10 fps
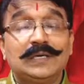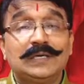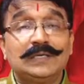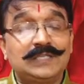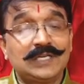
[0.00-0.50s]

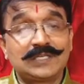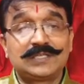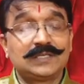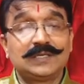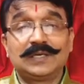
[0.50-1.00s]

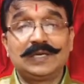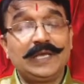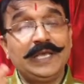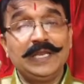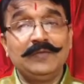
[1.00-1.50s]
Just
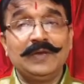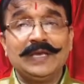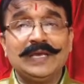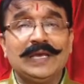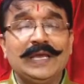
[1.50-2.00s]

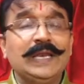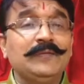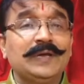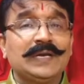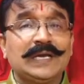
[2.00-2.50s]
anyway,
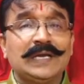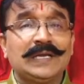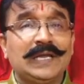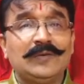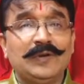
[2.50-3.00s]
anyone can
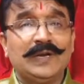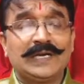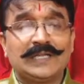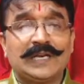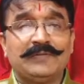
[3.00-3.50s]

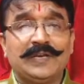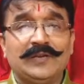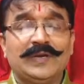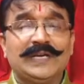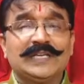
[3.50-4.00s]
calculate the
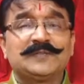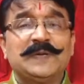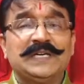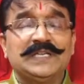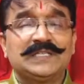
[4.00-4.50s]
revenue and
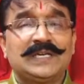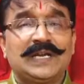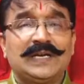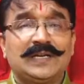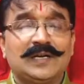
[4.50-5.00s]
expenditure
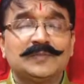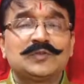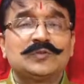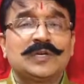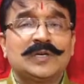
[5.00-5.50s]
and comes
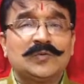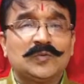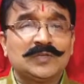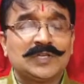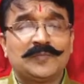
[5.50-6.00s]
to the
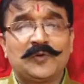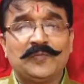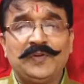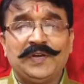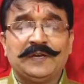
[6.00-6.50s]
conclusion of
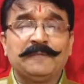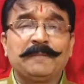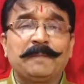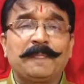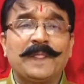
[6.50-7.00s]
profit,
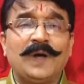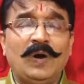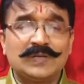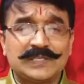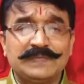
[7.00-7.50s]

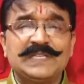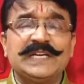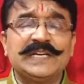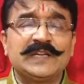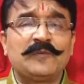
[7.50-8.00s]
or some
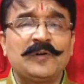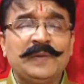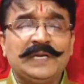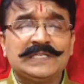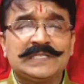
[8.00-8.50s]
standard
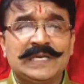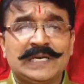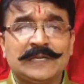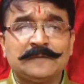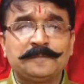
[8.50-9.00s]
format is there?